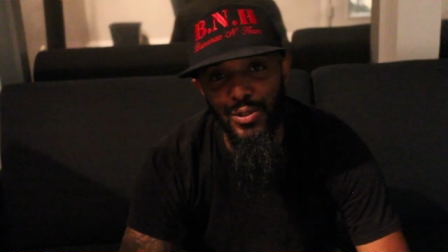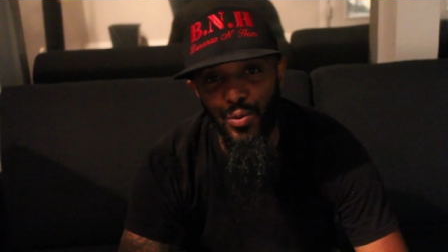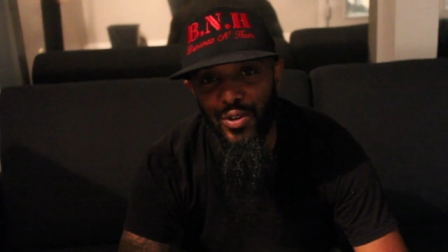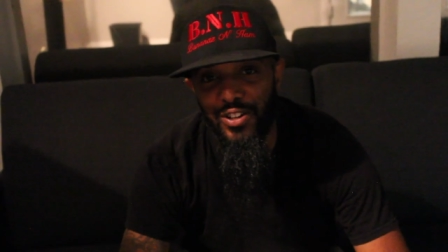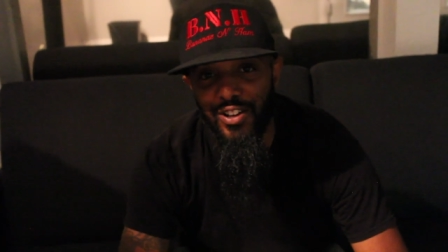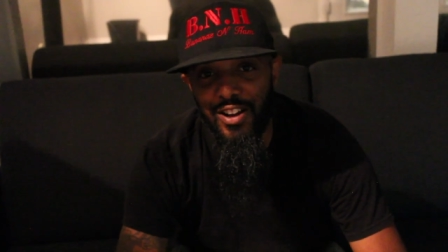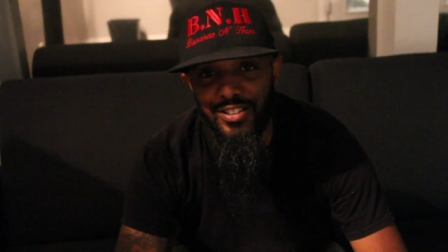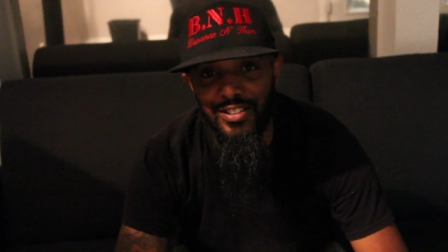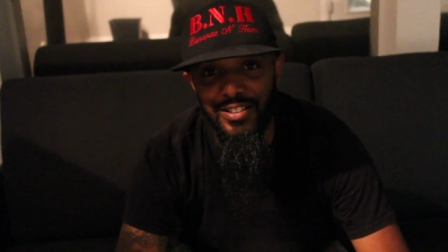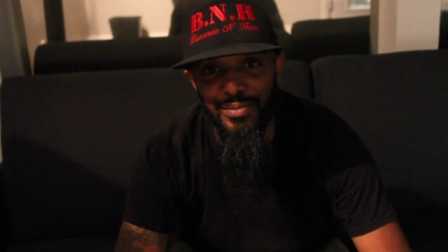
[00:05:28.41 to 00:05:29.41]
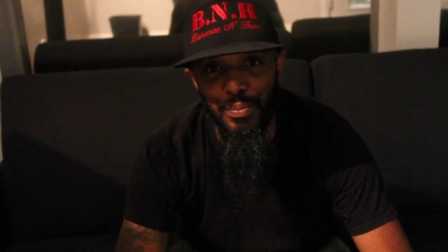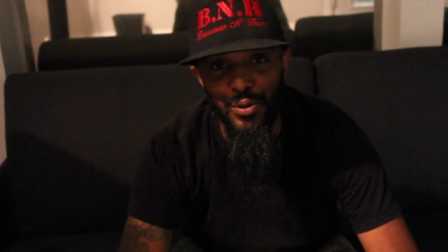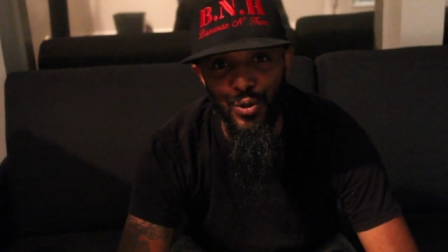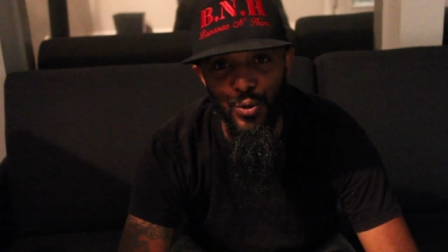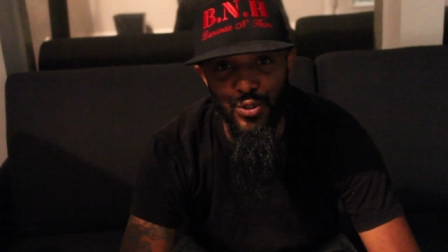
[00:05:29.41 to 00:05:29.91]
Terrell Lawson,
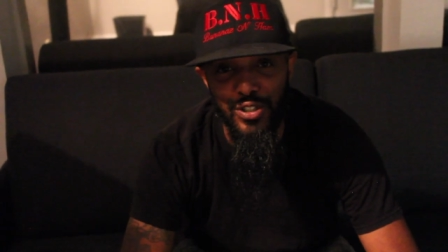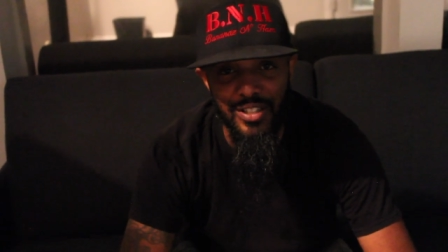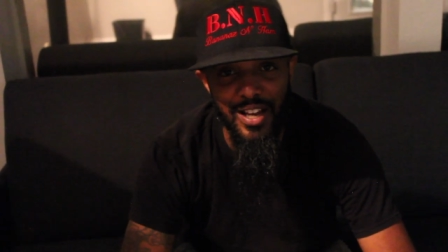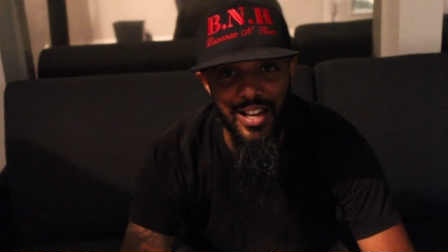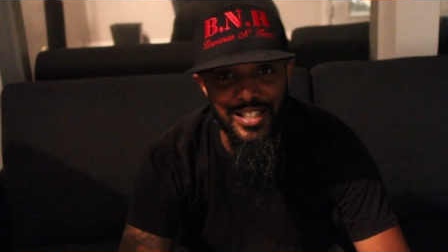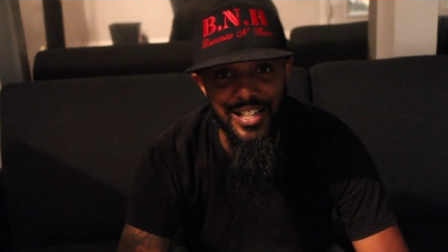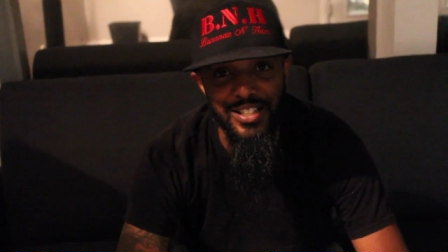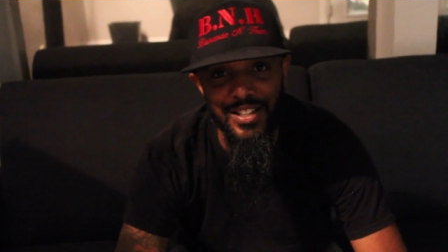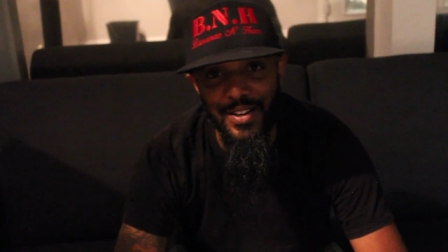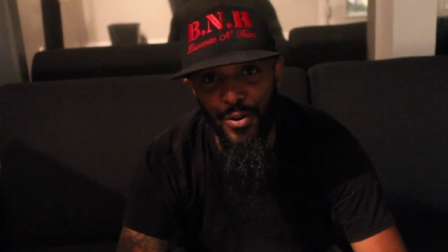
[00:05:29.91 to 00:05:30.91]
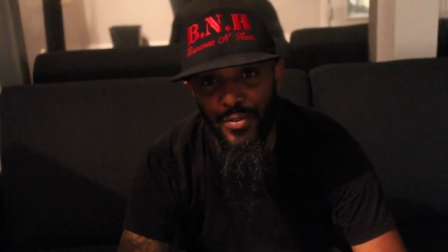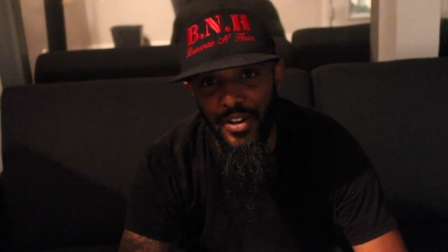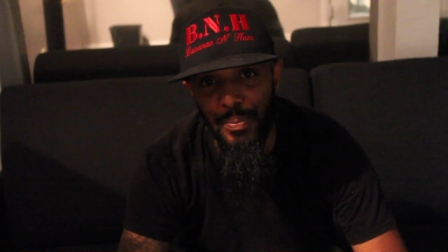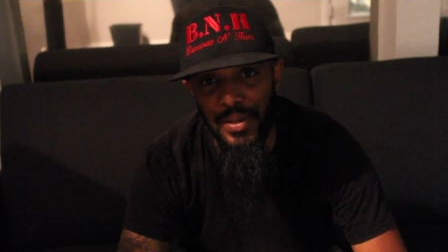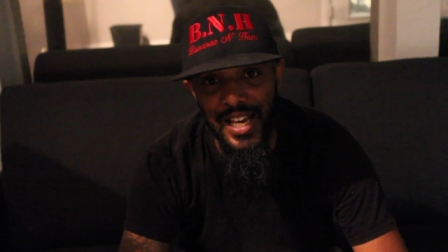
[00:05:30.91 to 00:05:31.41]
producer slash engineer over
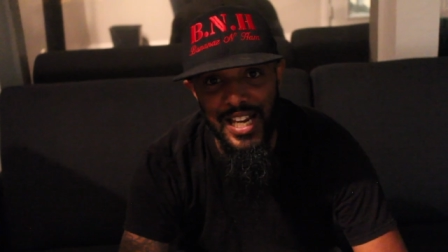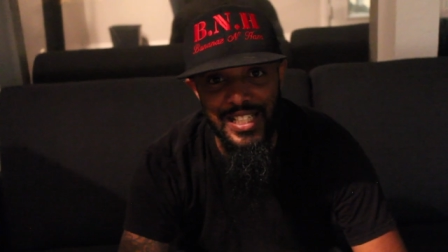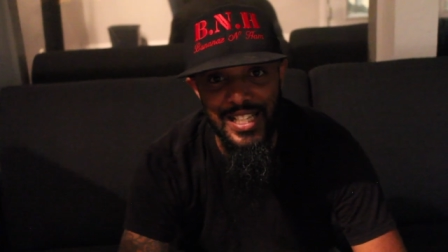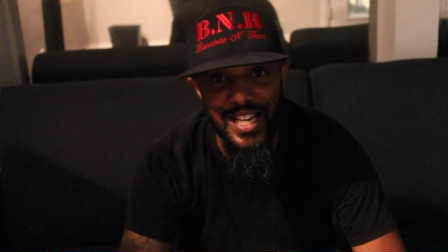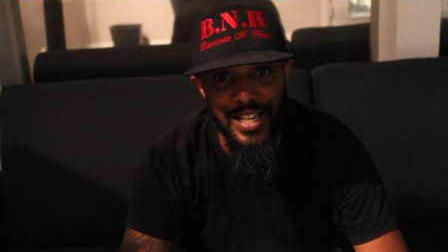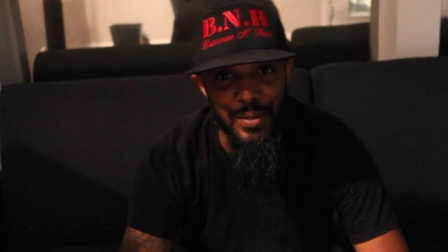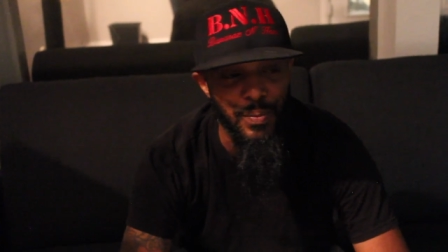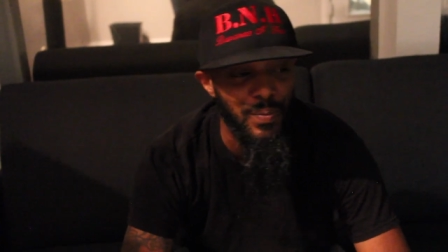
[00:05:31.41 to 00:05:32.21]
here at Bananaz and Ham.